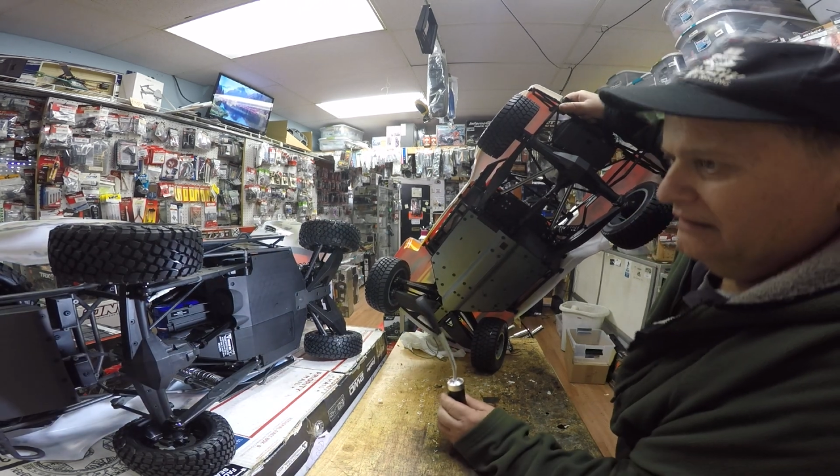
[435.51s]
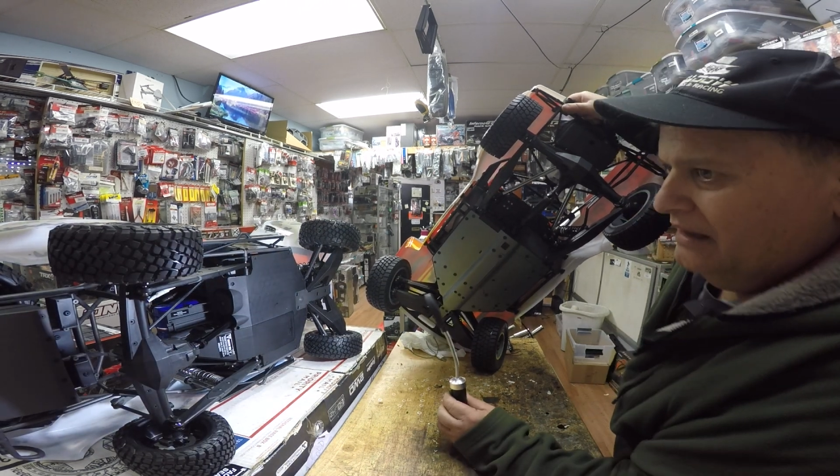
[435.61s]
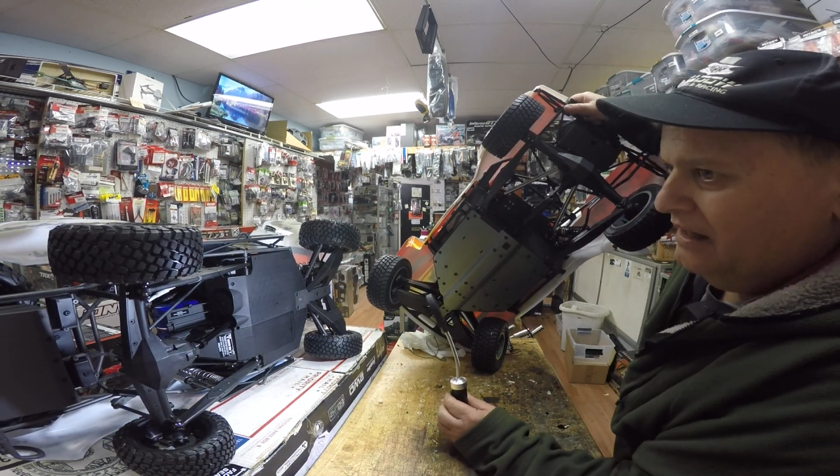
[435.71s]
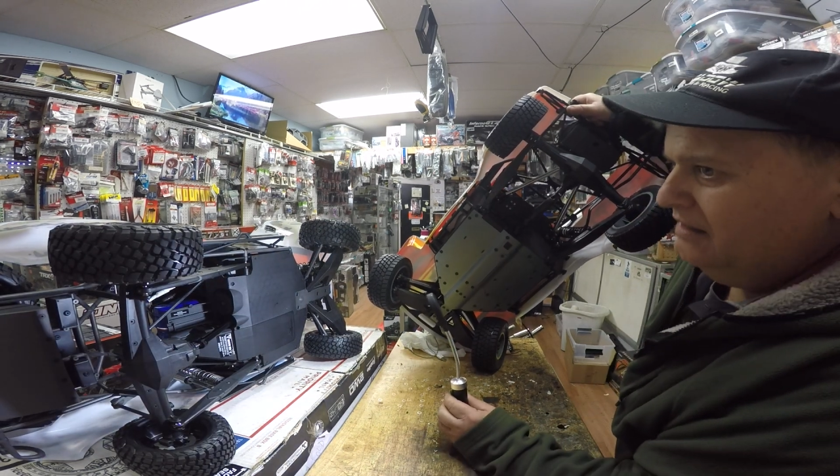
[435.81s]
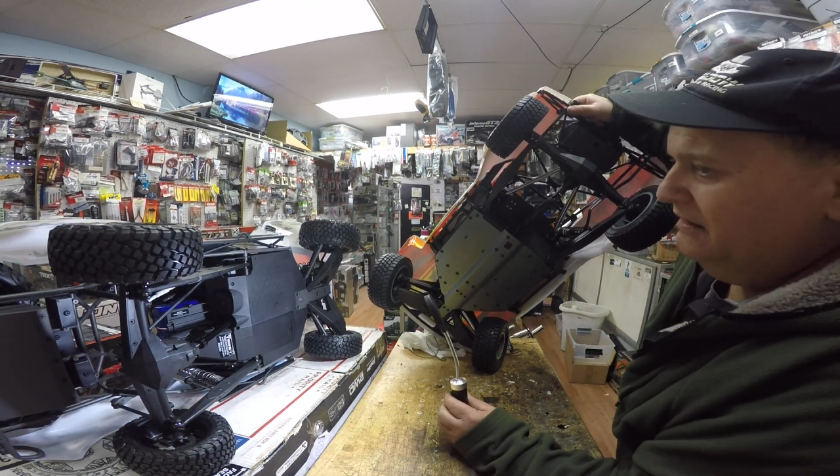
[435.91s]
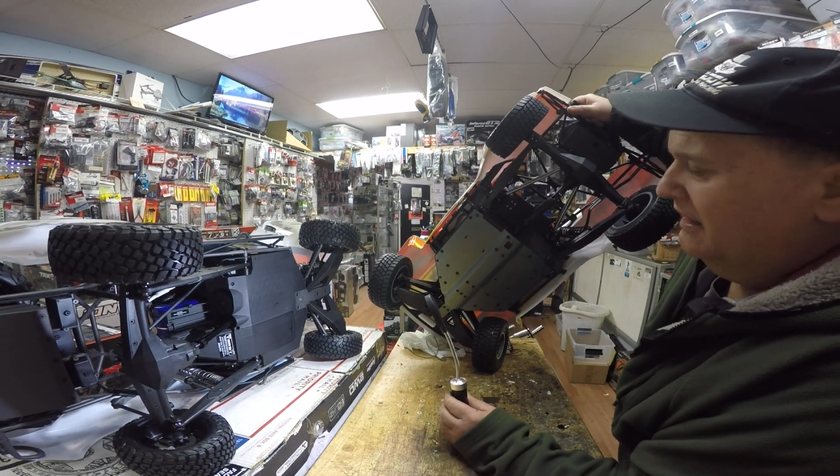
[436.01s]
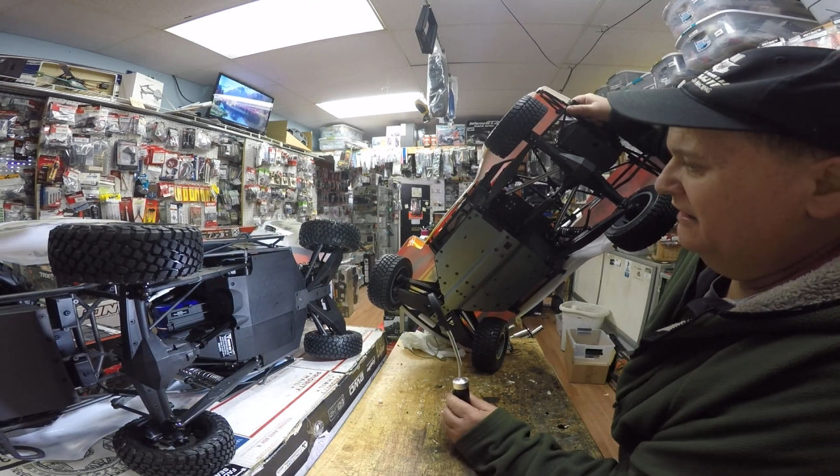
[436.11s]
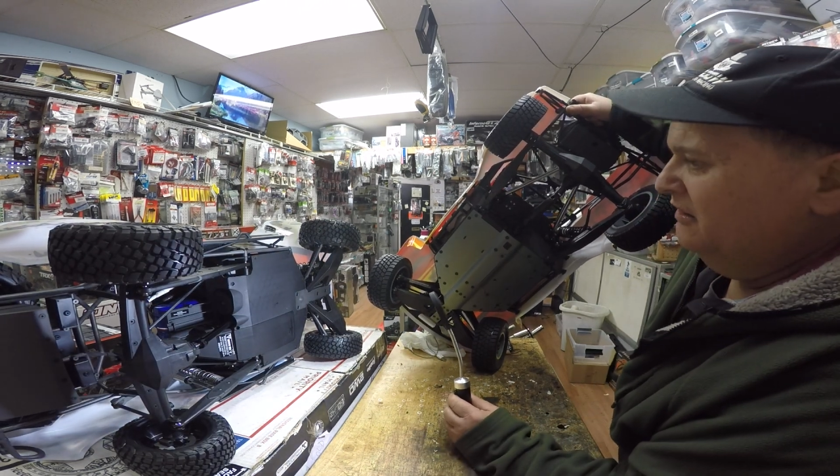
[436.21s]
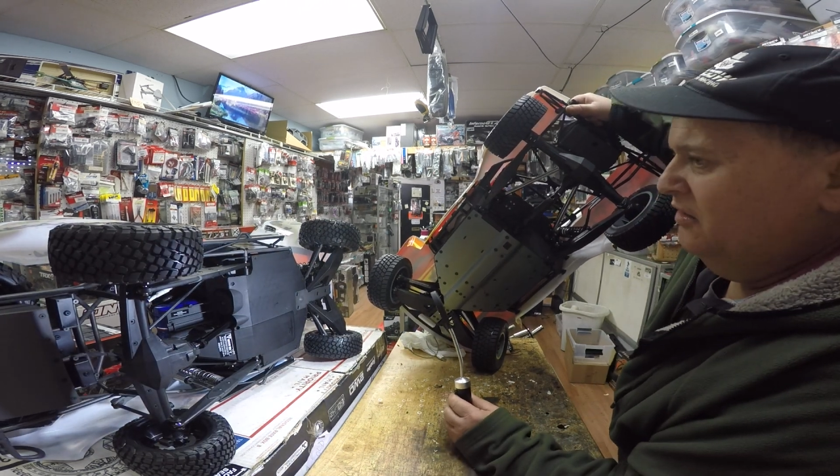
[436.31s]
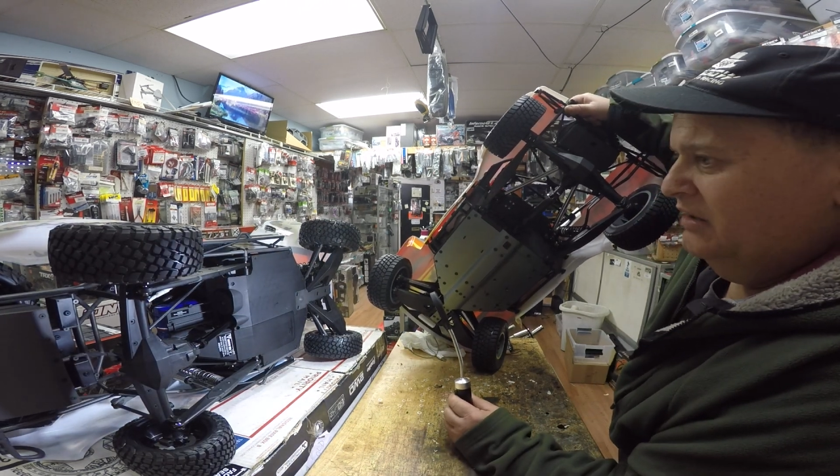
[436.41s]
I
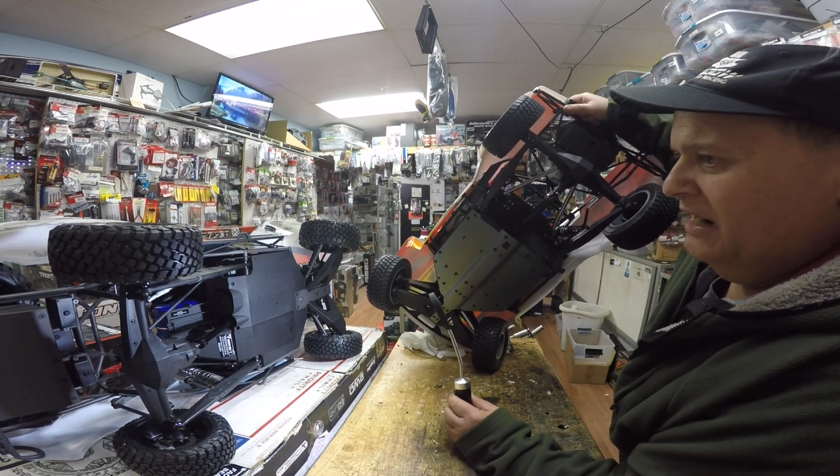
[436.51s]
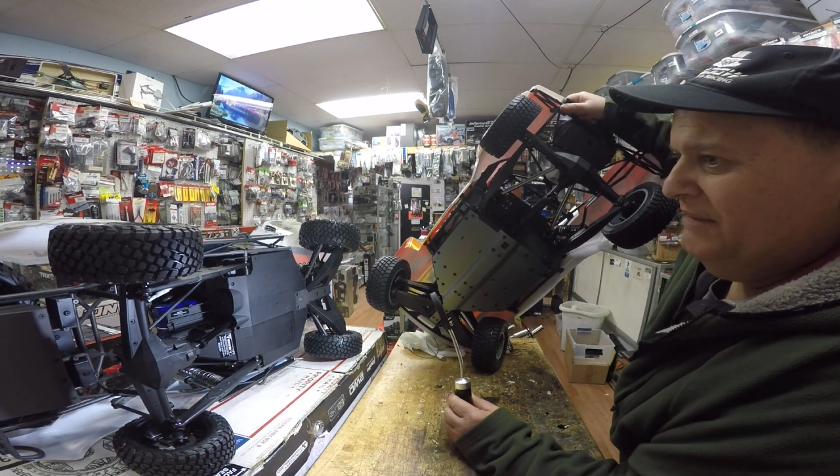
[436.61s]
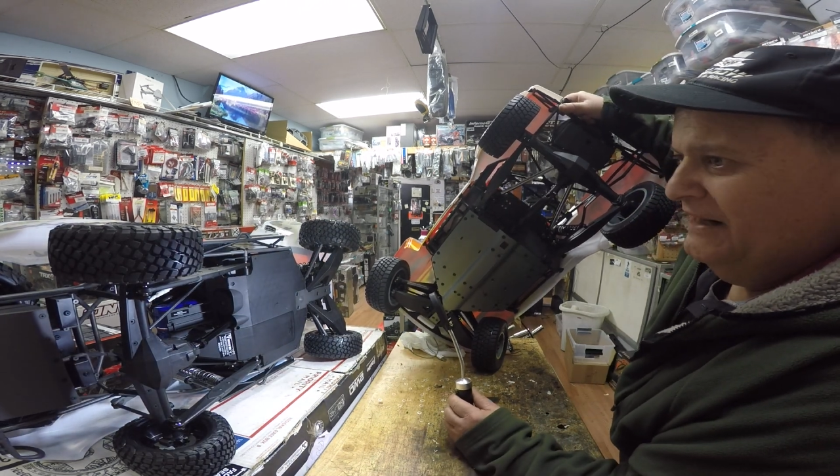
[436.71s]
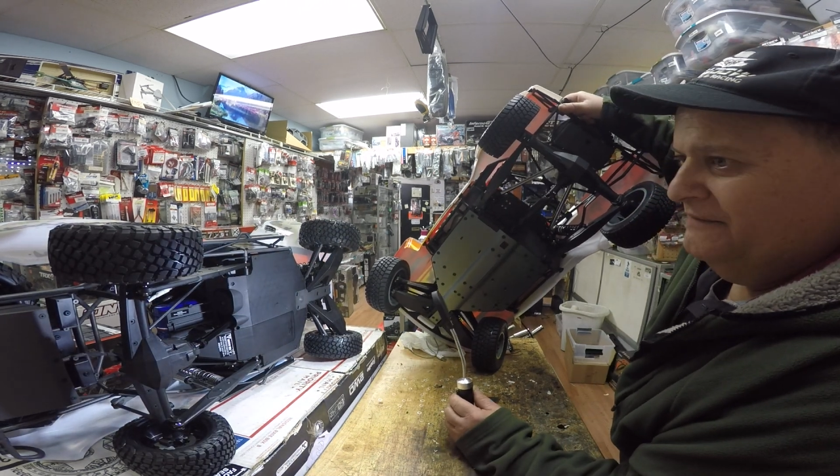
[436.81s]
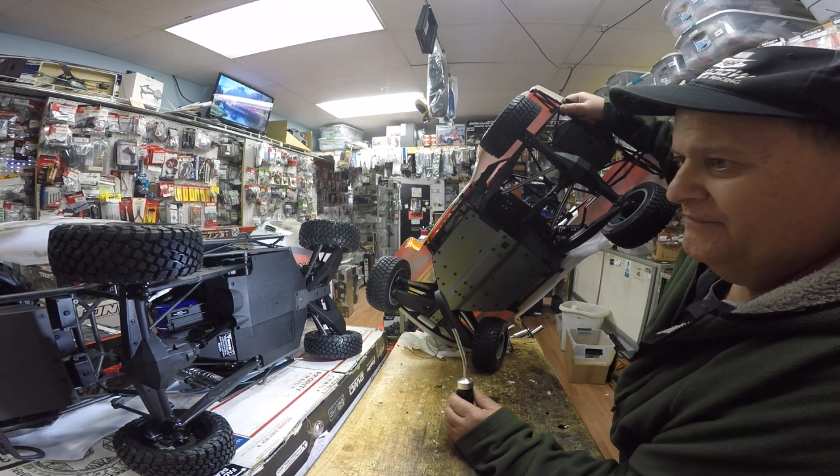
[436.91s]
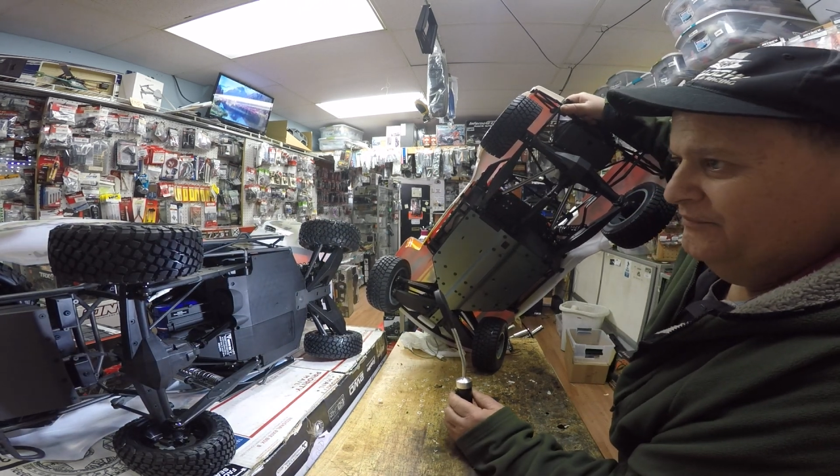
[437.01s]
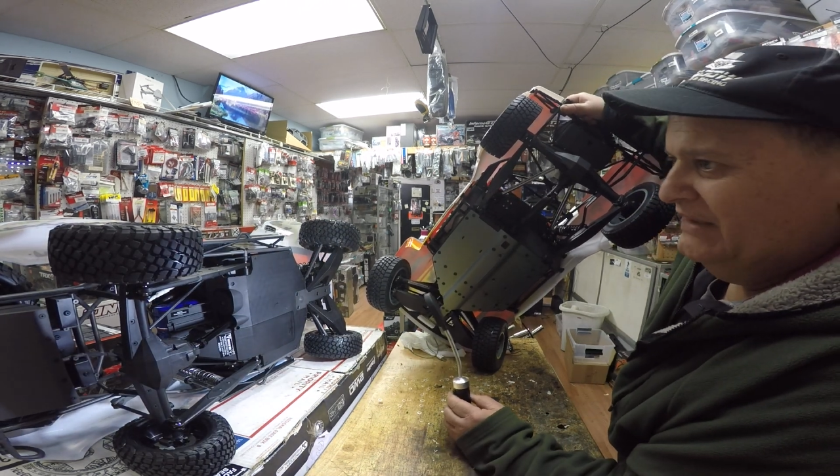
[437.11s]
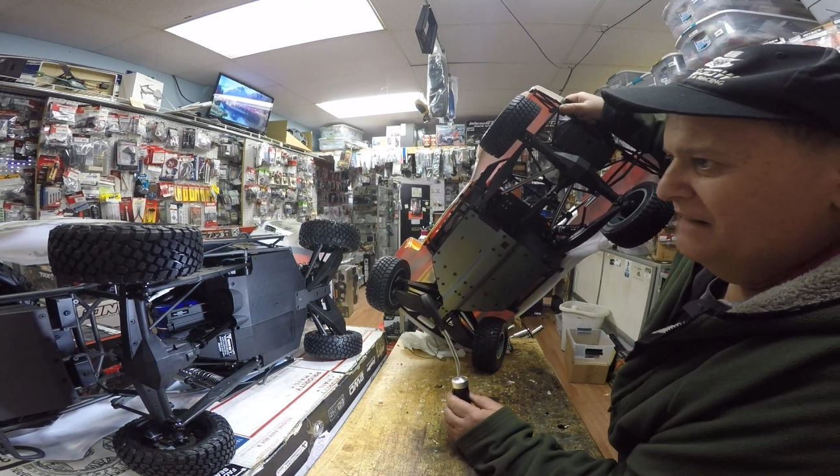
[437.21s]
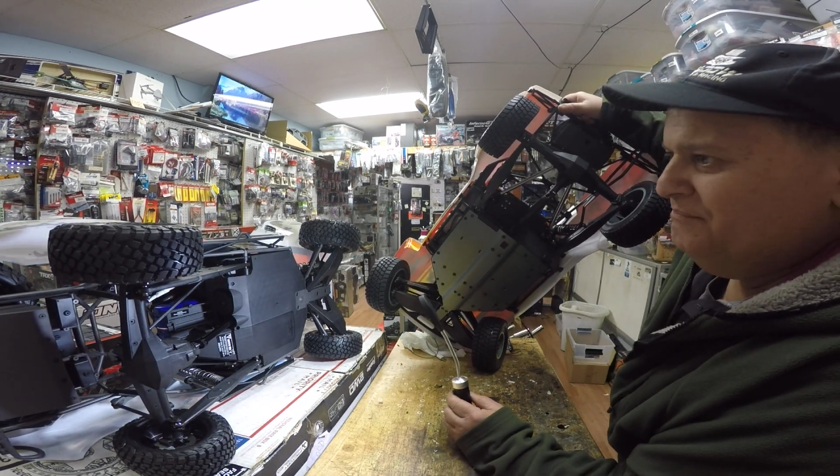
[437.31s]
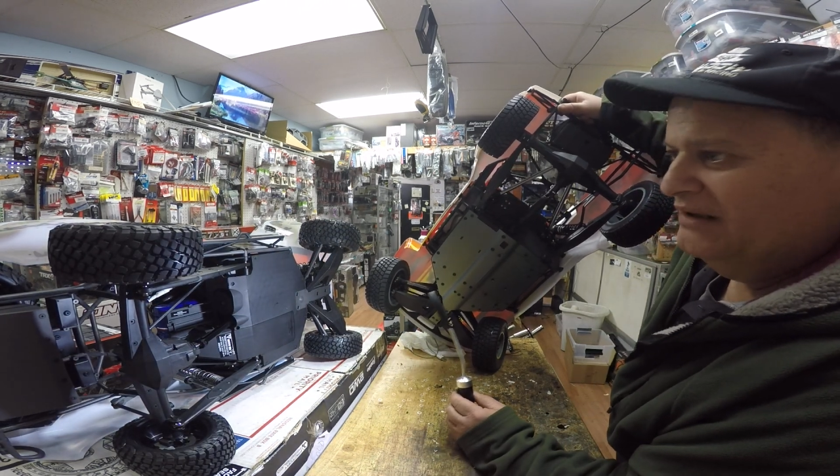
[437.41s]
don't know. I mean,
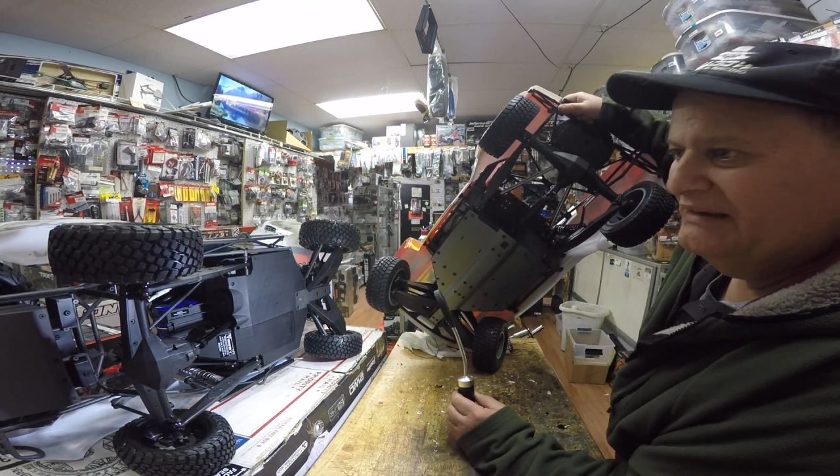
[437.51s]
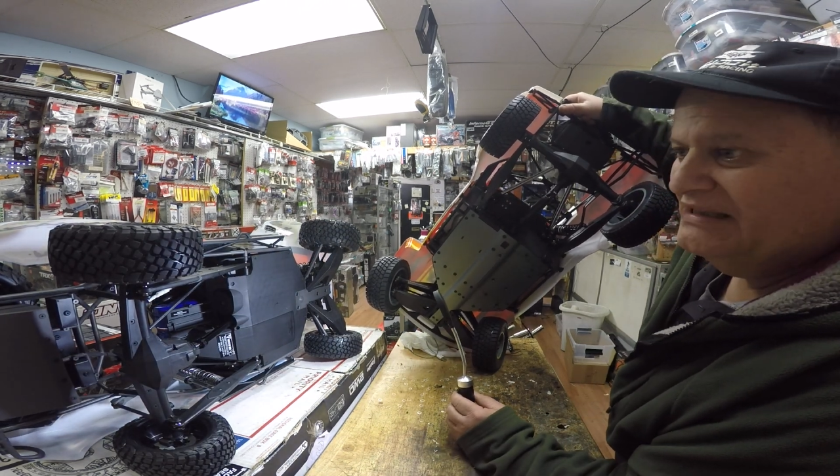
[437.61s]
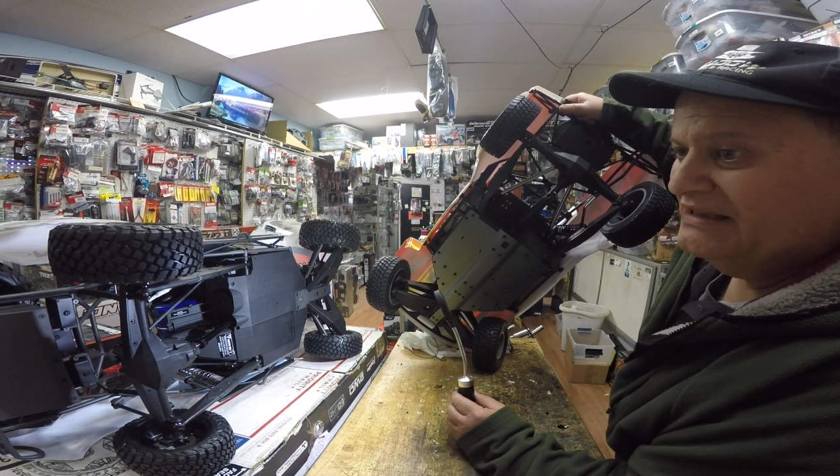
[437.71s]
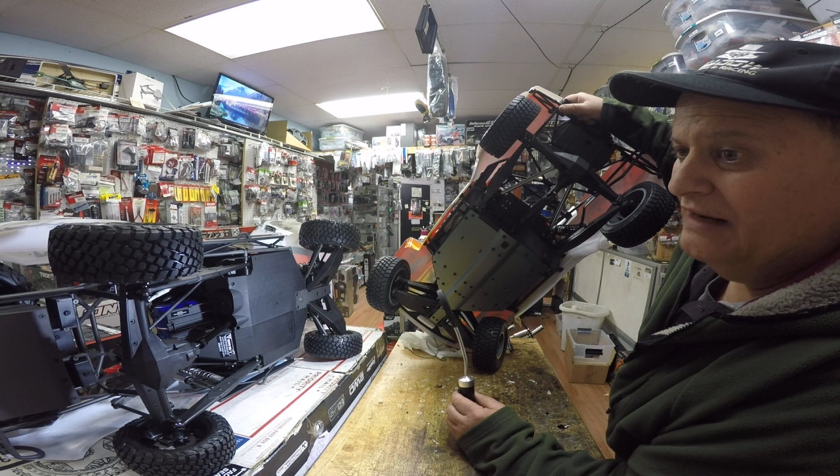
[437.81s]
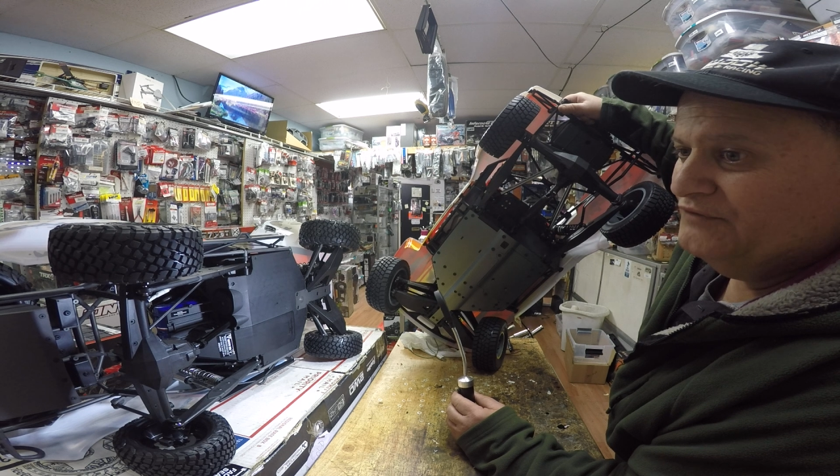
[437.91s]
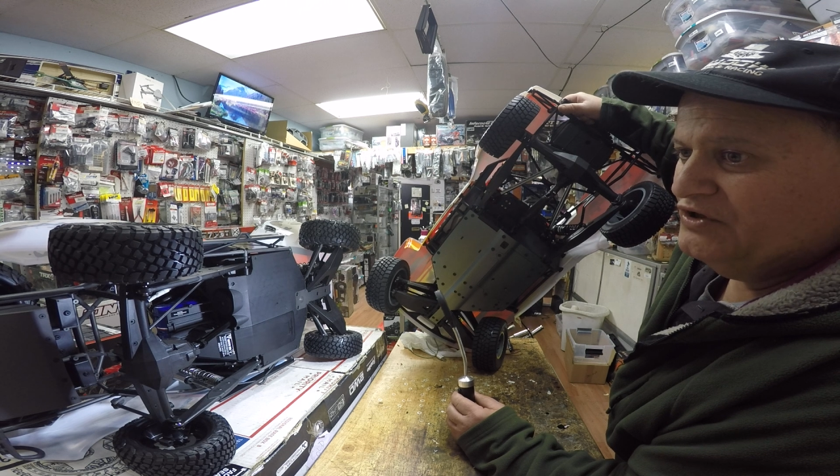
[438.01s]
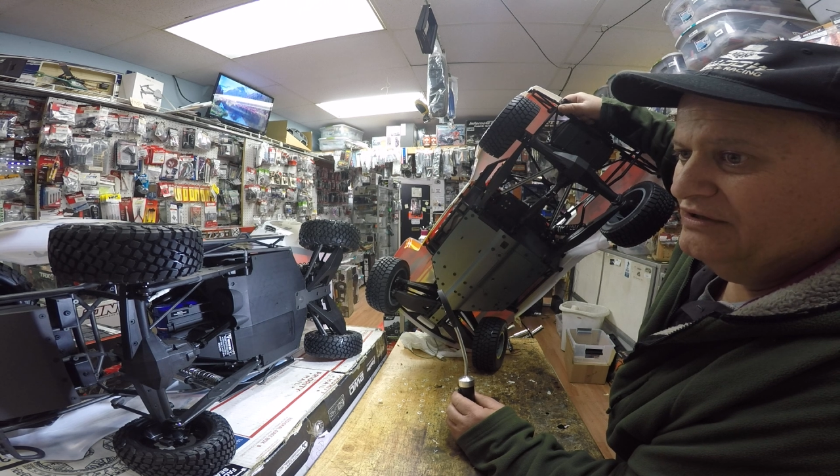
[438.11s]
they build this stuff,